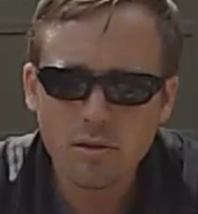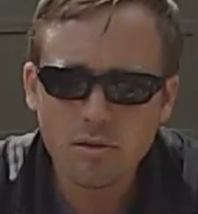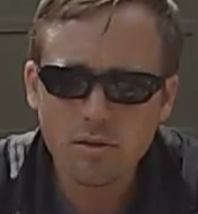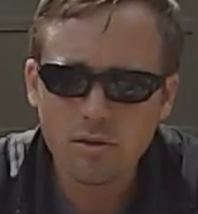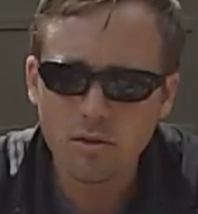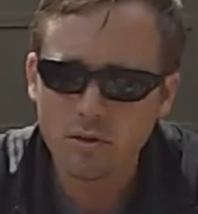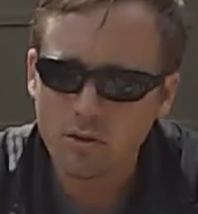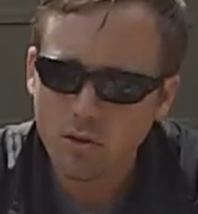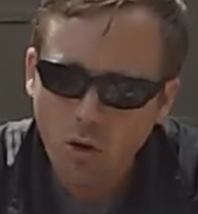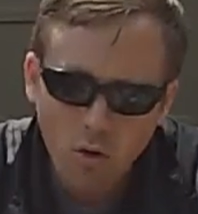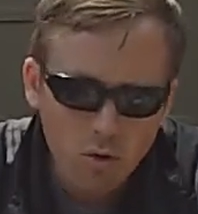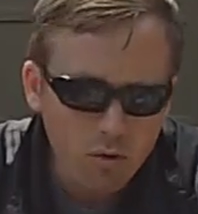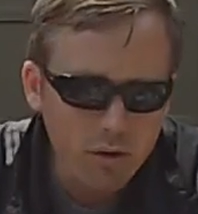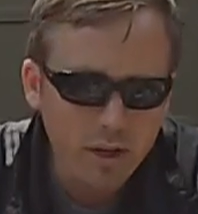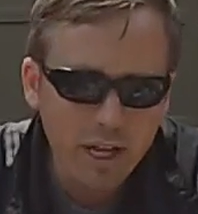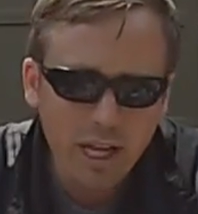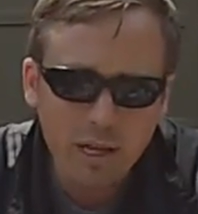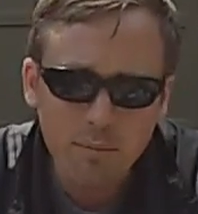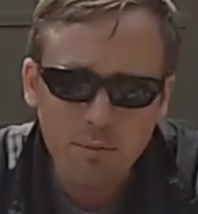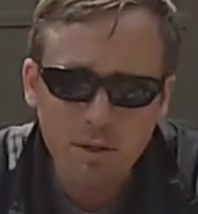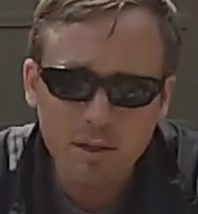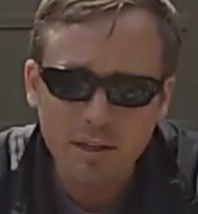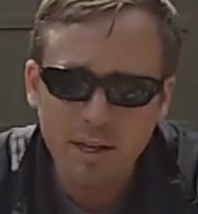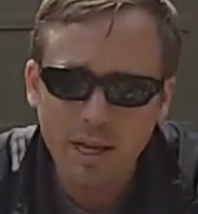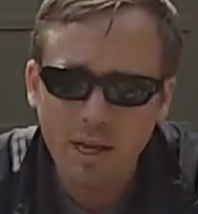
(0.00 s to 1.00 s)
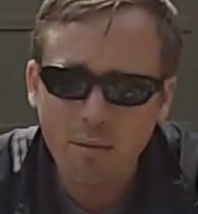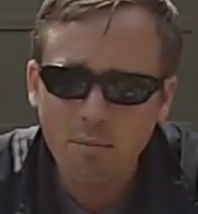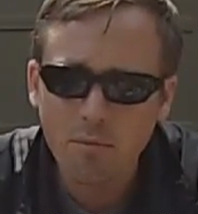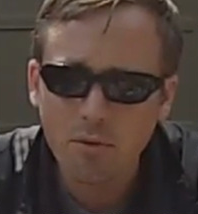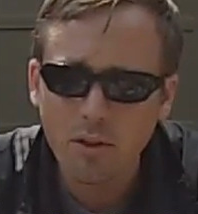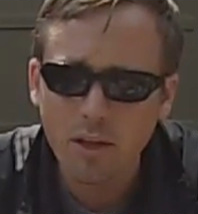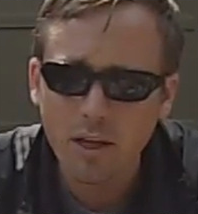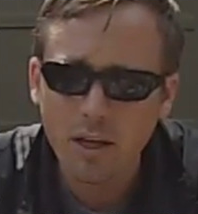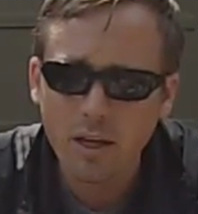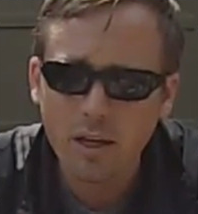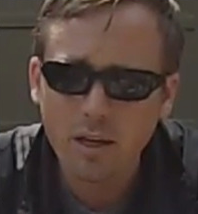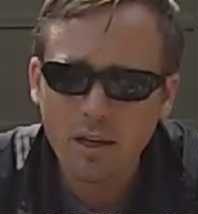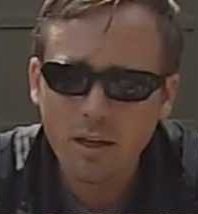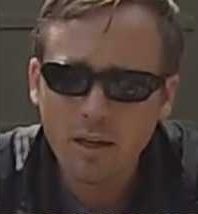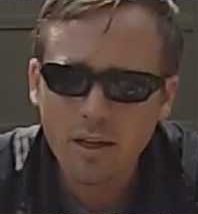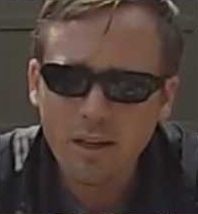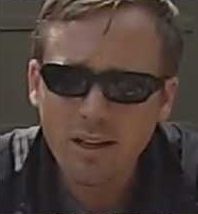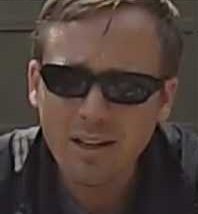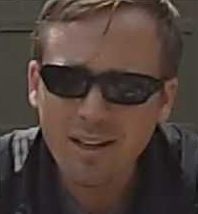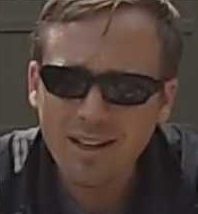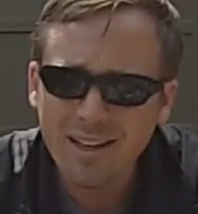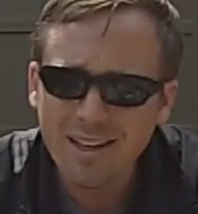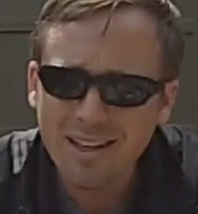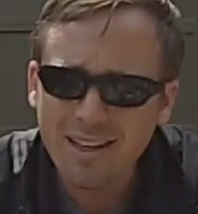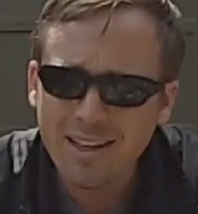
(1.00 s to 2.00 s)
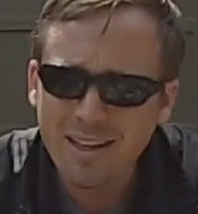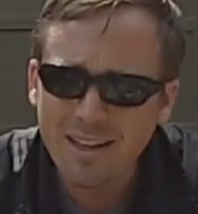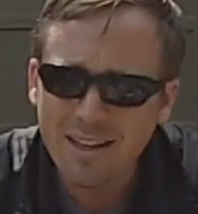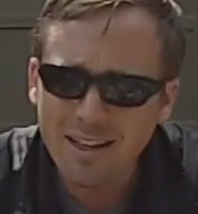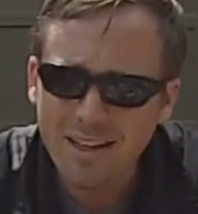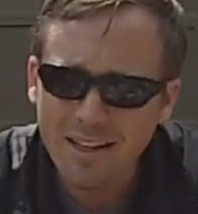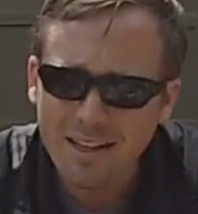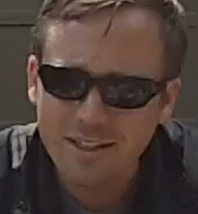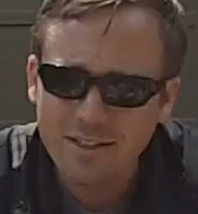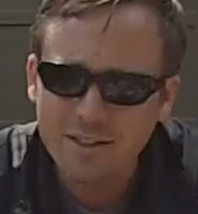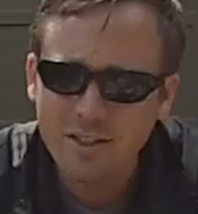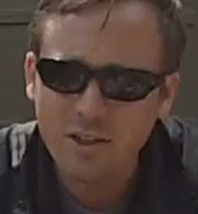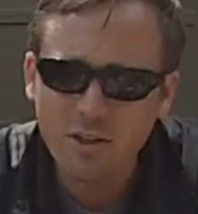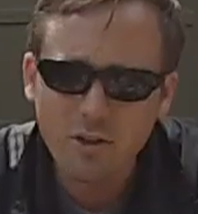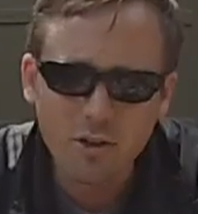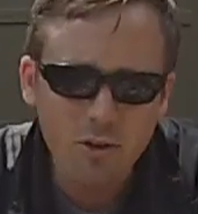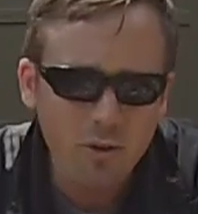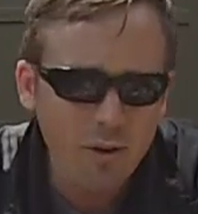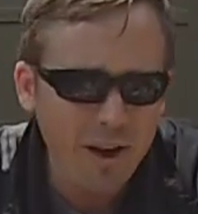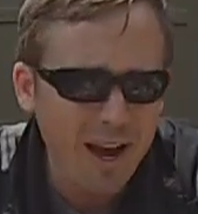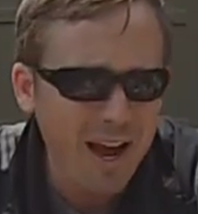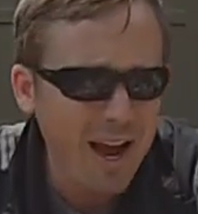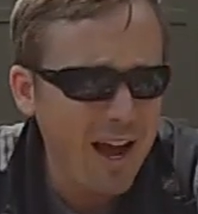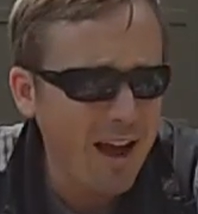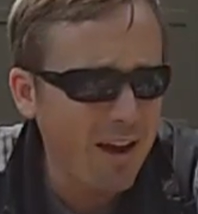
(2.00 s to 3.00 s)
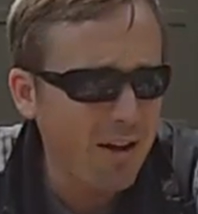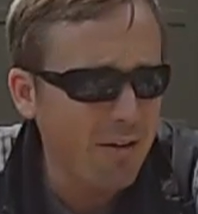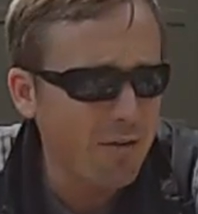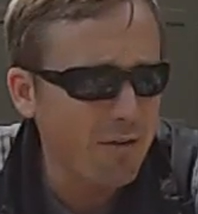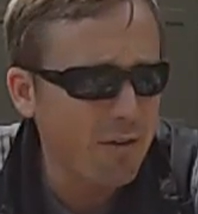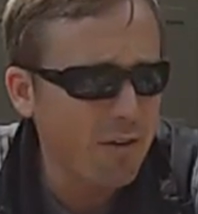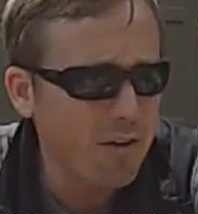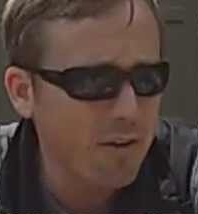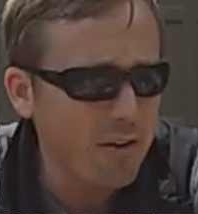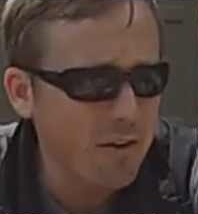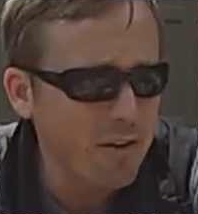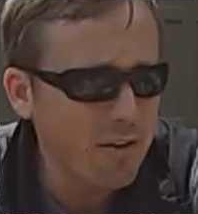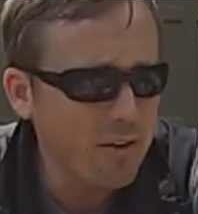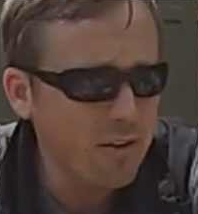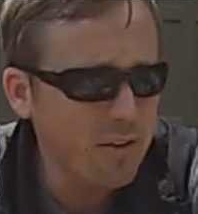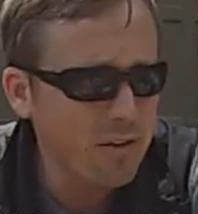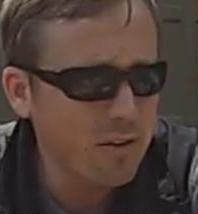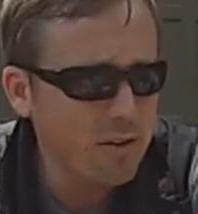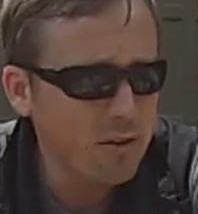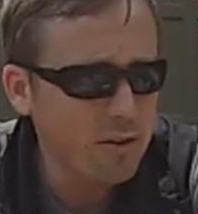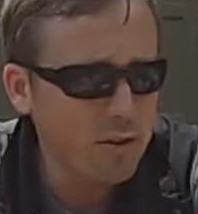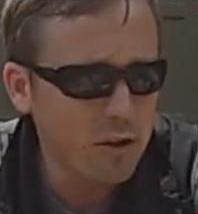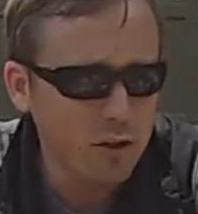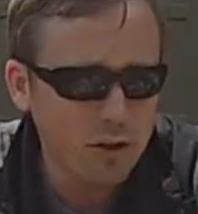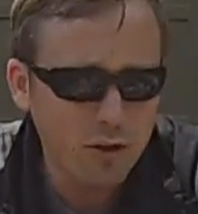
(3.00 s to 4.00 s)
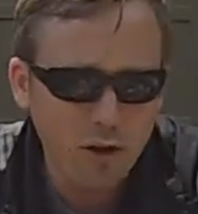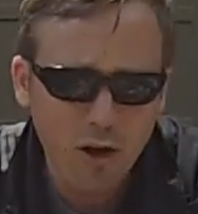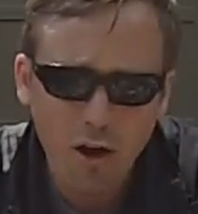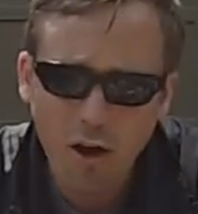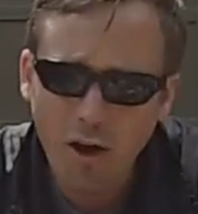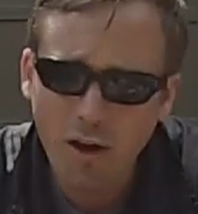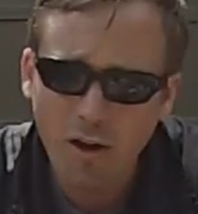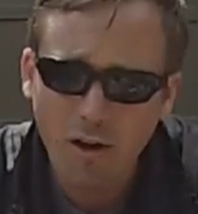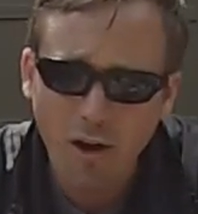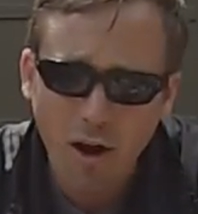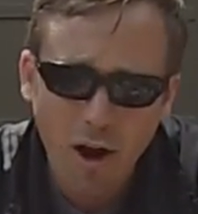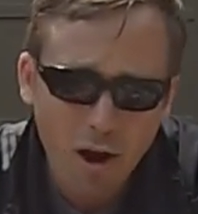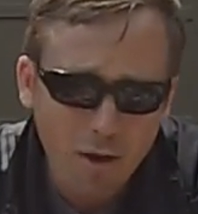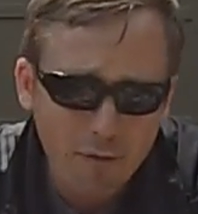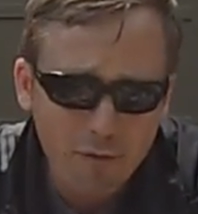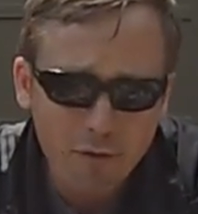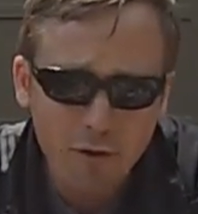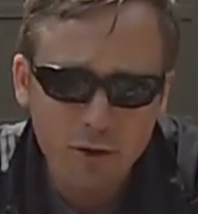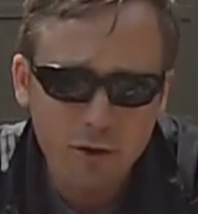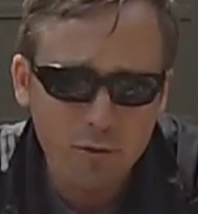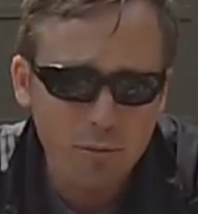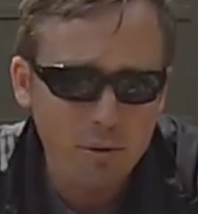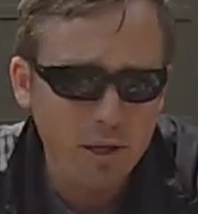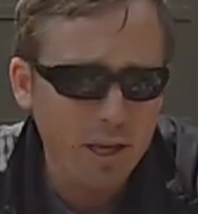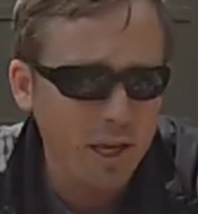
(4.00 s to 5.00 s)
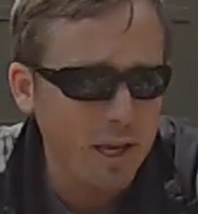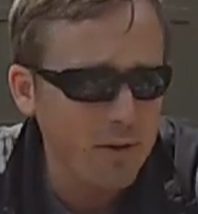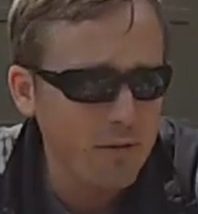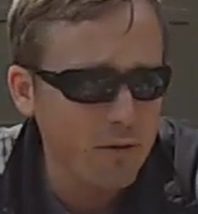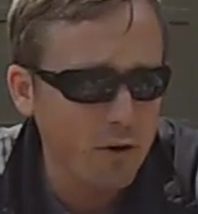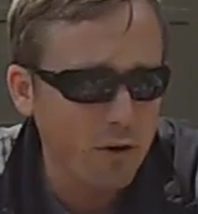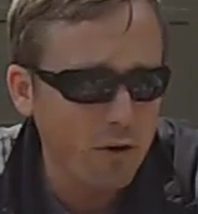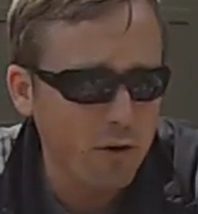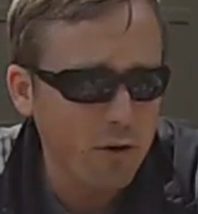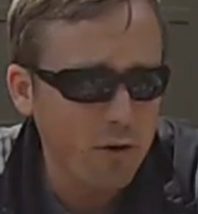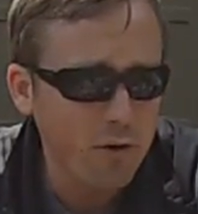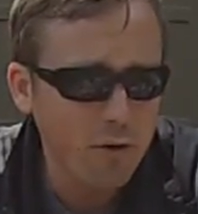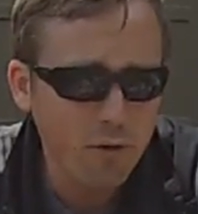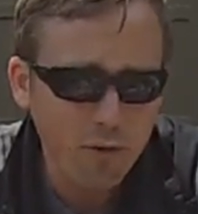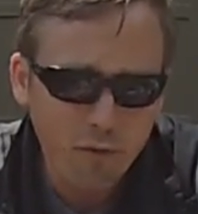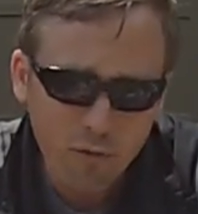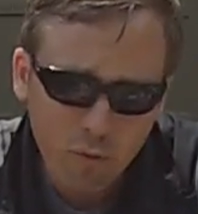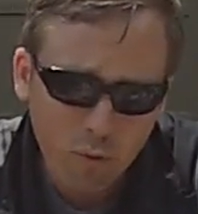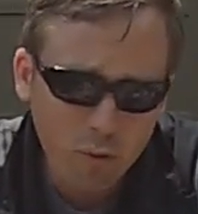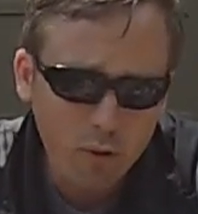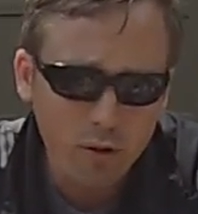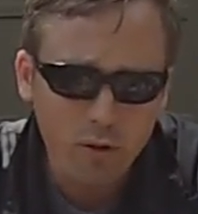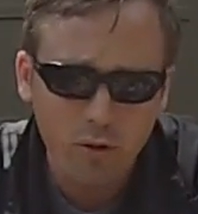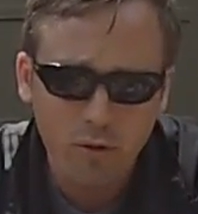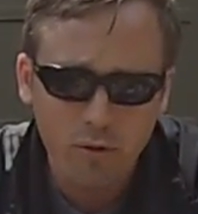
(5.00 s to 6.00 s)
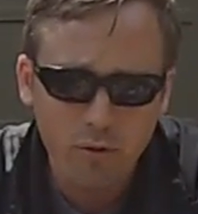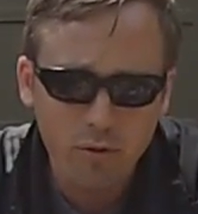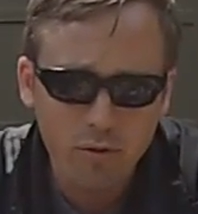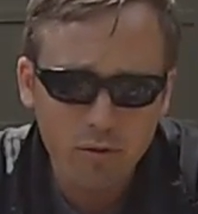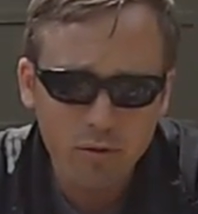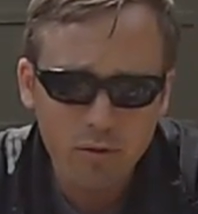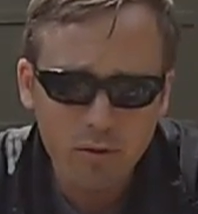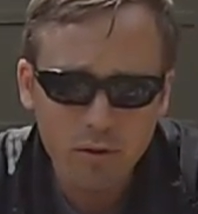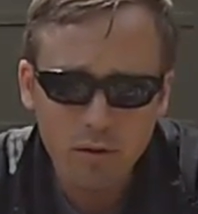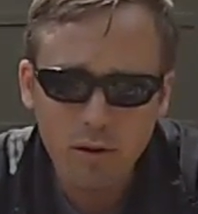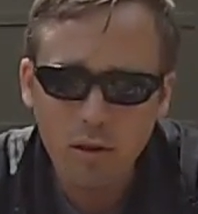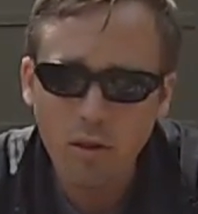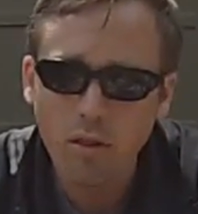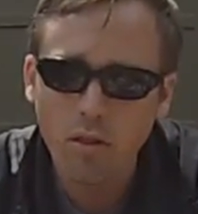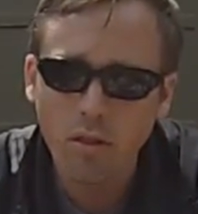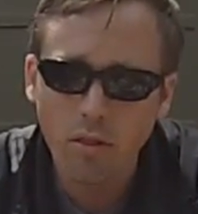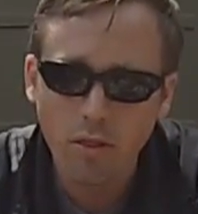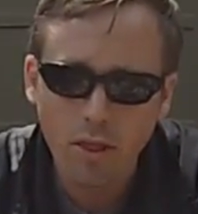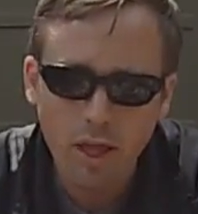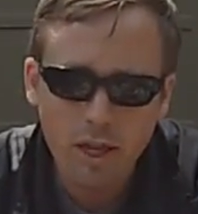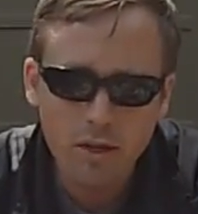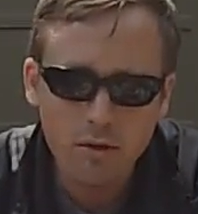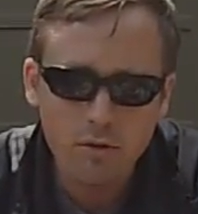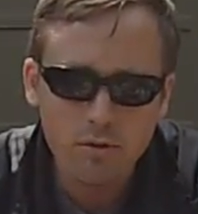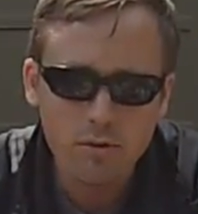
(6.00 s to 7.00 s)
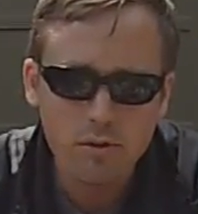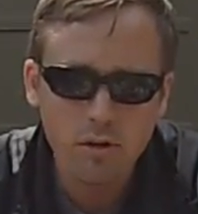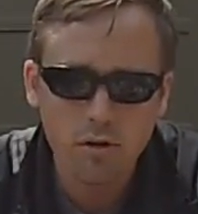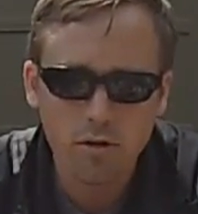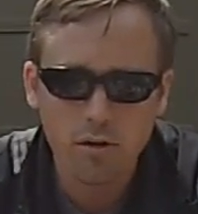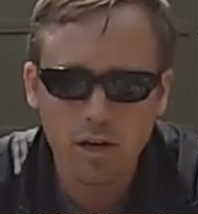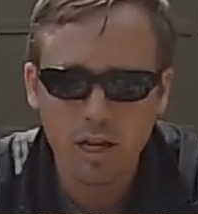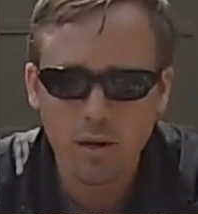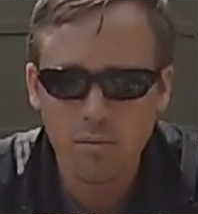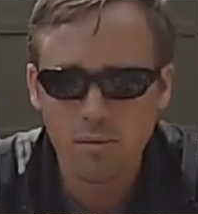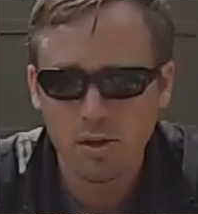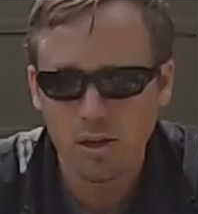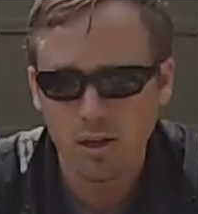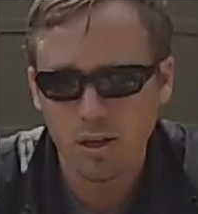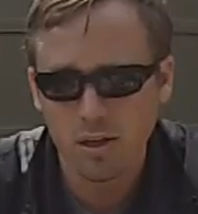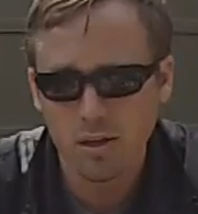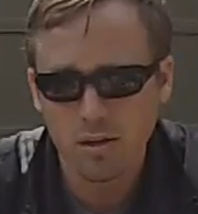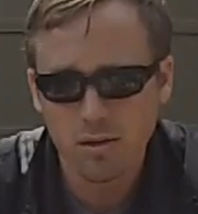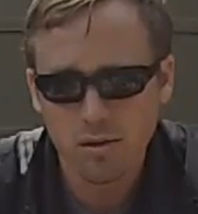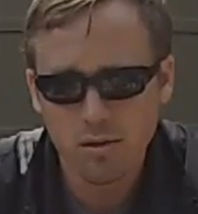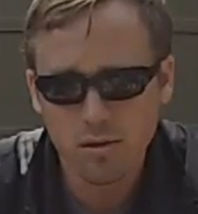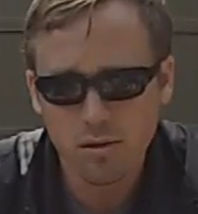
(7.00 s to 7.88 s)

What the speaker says: So don't name the damn thing until you have the dog offering the behavior for you. Then you start naming it.